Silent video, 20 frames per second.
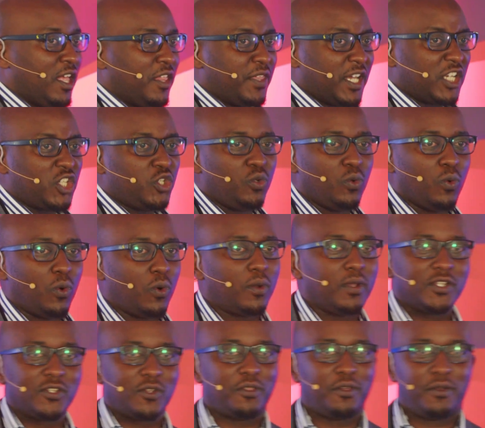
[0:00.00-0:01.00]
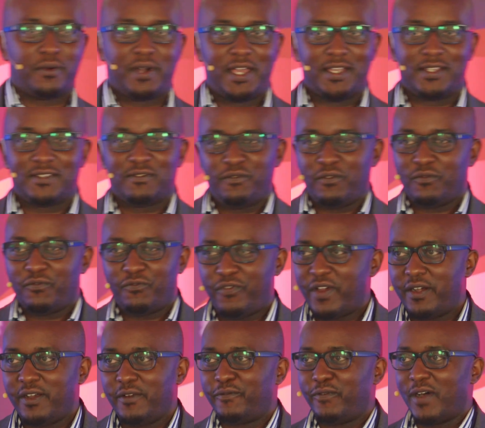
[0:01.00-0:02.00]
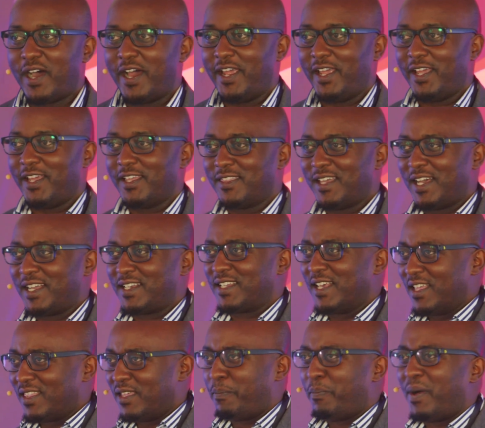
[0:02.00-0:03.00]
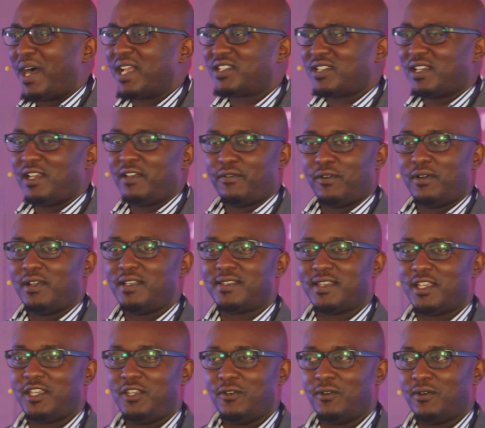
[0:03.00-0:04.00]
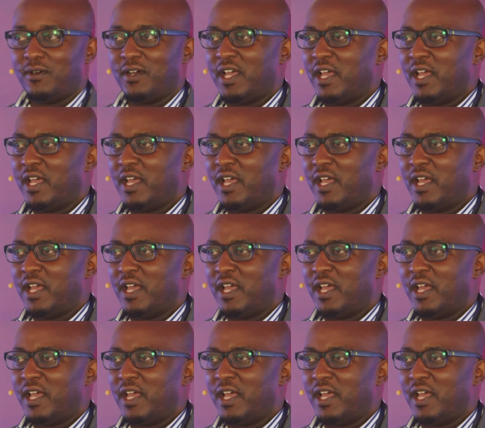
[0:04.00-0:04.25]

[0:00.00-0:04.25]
that you always authorize, verify that the patch level is secure.